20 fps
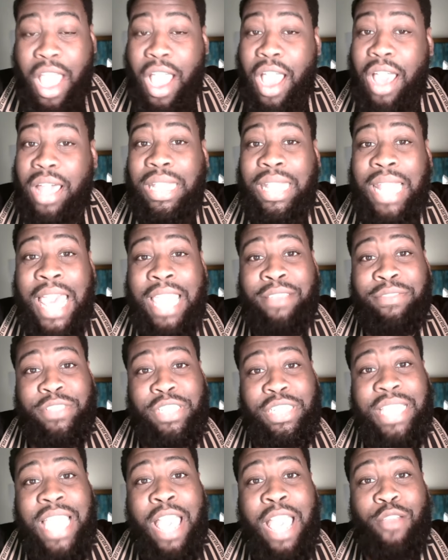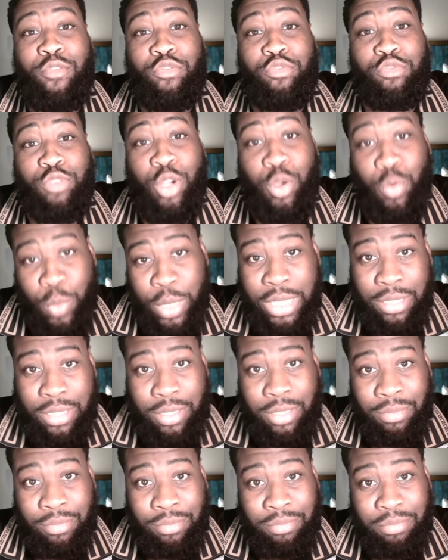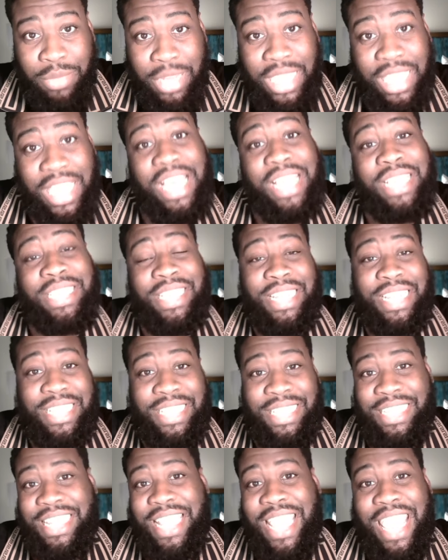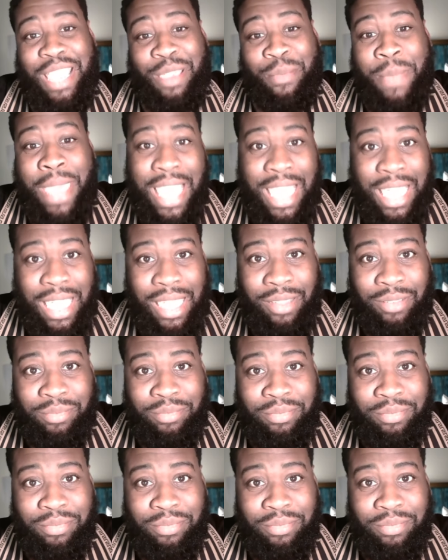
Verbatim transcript: Her life just got ruined because of this dang man.